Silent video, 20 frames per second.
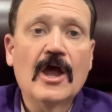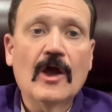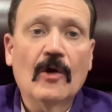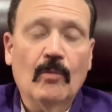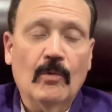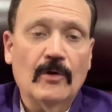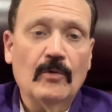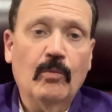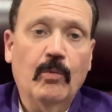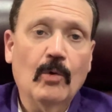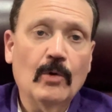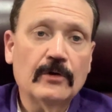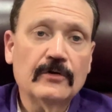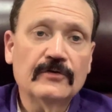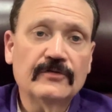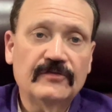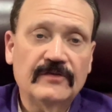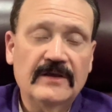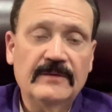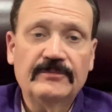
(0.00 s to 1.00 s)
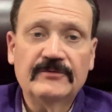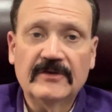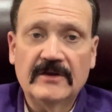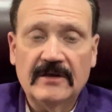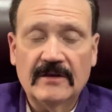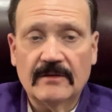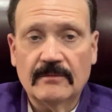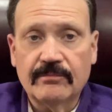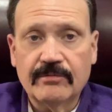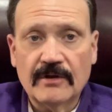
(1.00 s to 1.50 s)
When water seeps
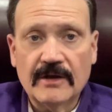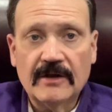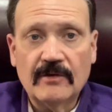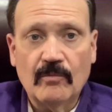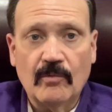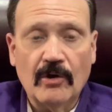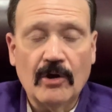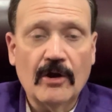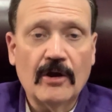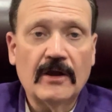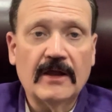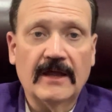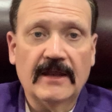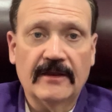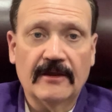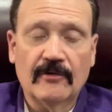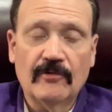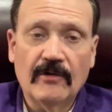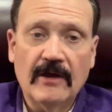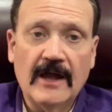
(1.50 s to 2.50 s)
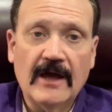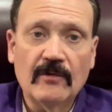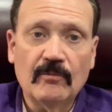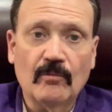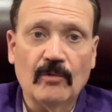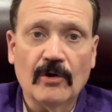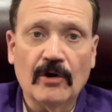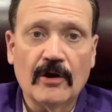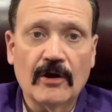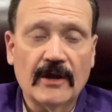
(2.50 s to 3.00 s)
into the brickwork and the crown
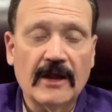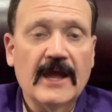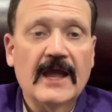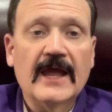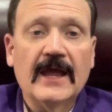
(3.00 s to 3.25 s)
work,